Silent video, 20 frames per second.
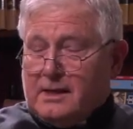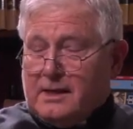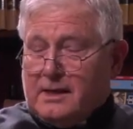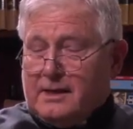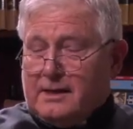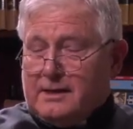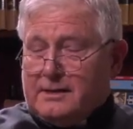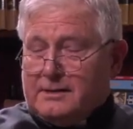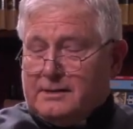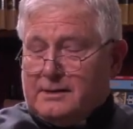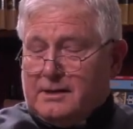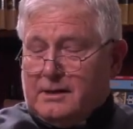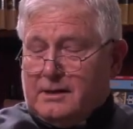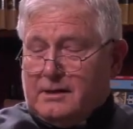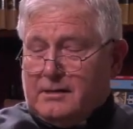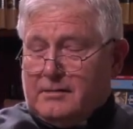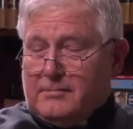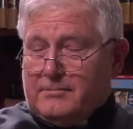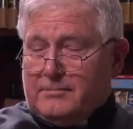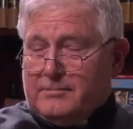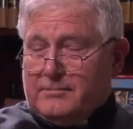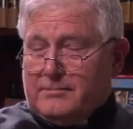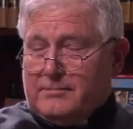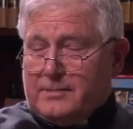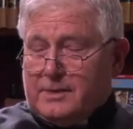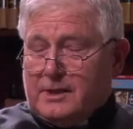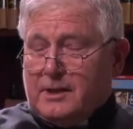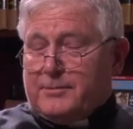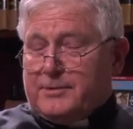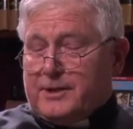And
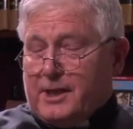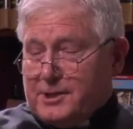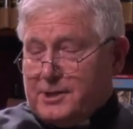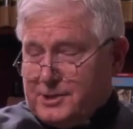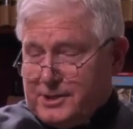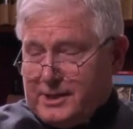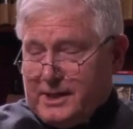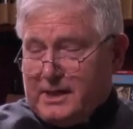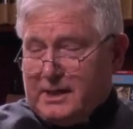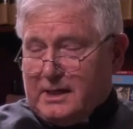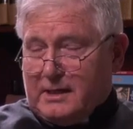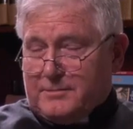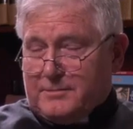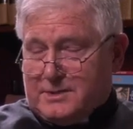he'll be educating